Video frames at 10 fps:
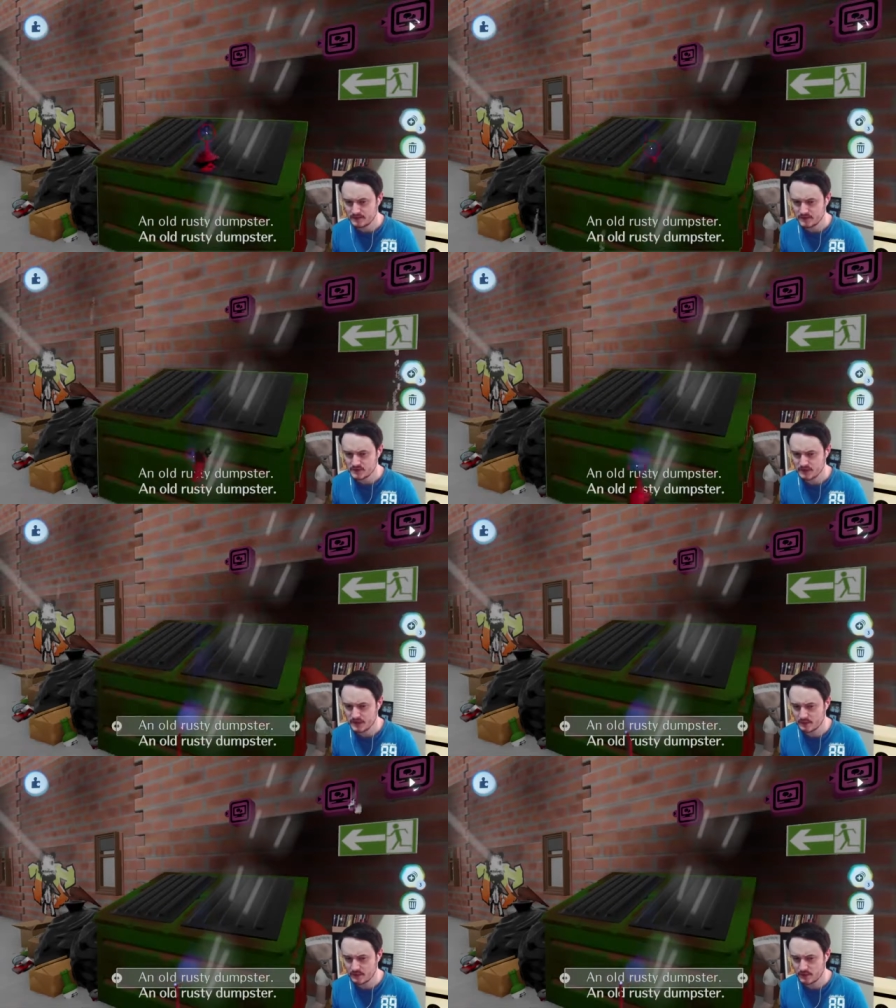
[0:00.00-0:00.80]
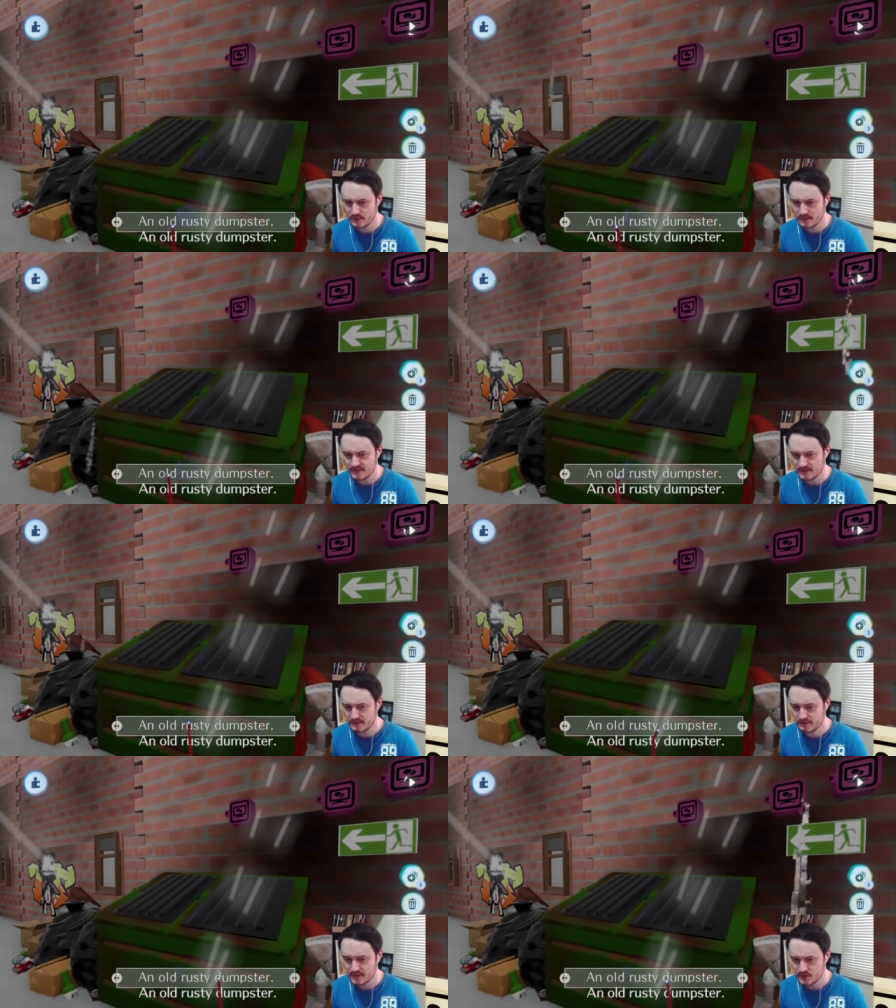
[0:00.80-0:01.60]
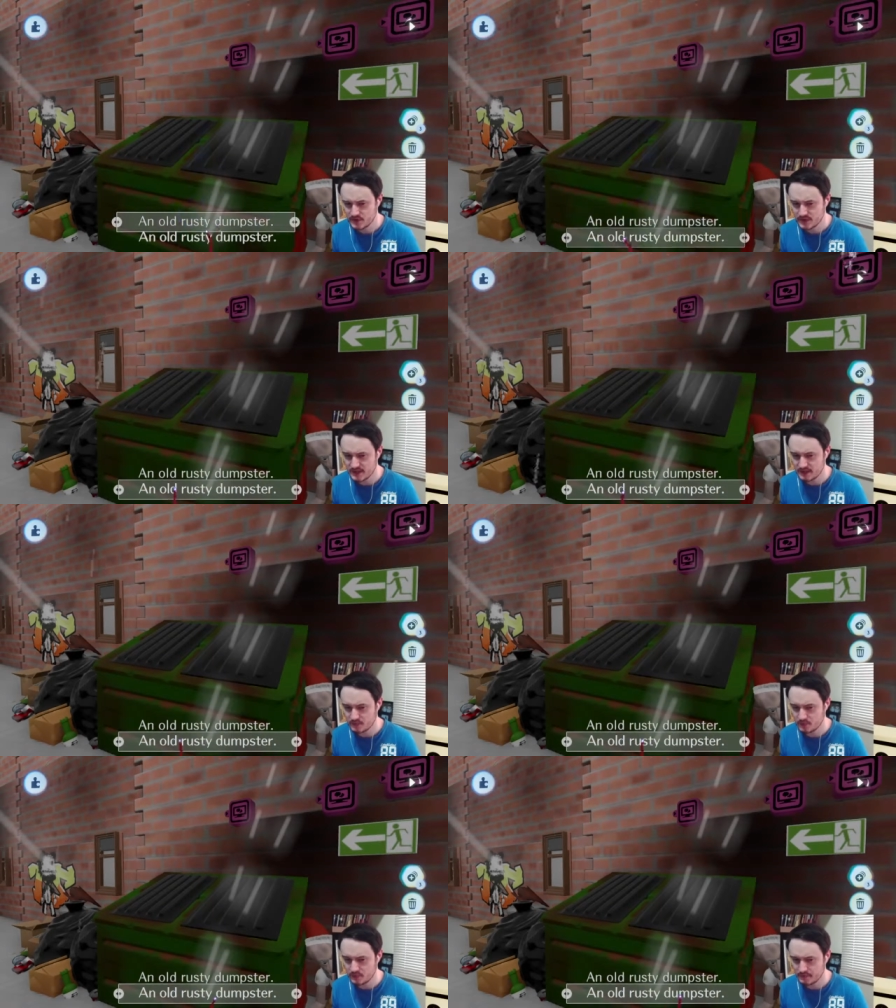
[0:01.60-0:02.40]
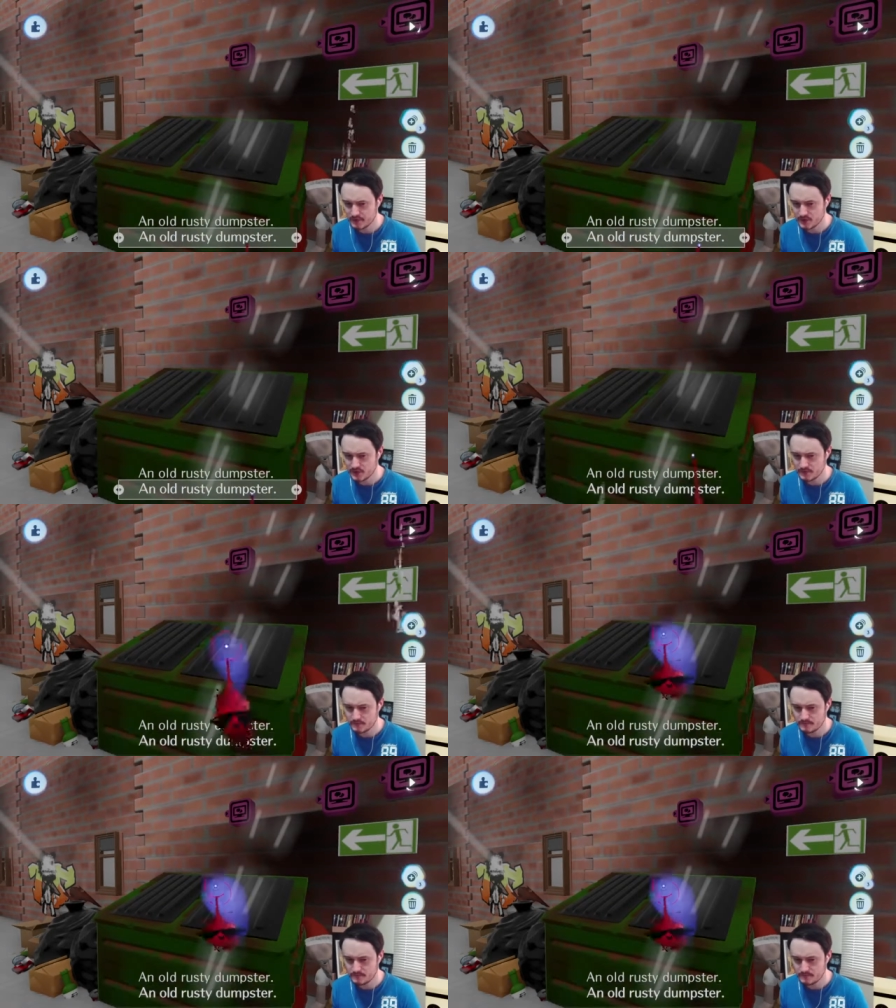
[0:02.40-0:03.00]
So here we've got the thin version and the bold version.